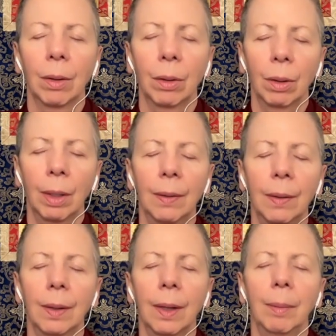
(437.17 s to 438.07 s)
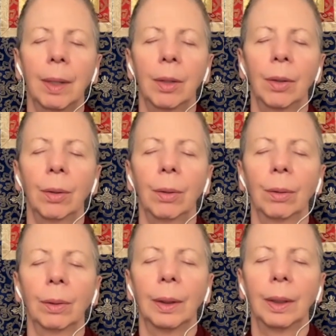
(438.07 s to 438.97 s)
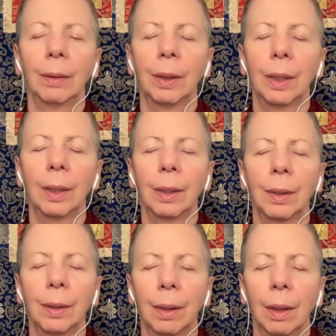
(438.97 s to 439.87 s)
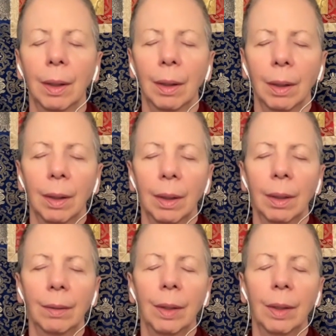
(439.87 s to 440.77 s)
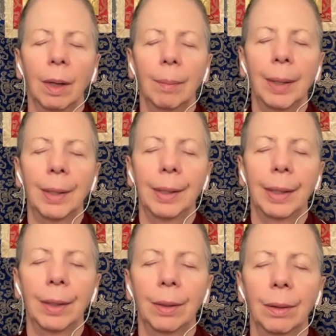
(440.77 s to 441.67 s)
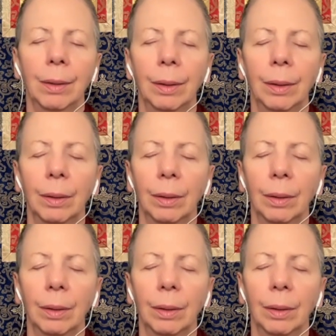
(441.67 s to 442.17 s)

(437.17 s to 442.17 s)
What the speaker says: So I think the same thing too, even in this, even in our meditations.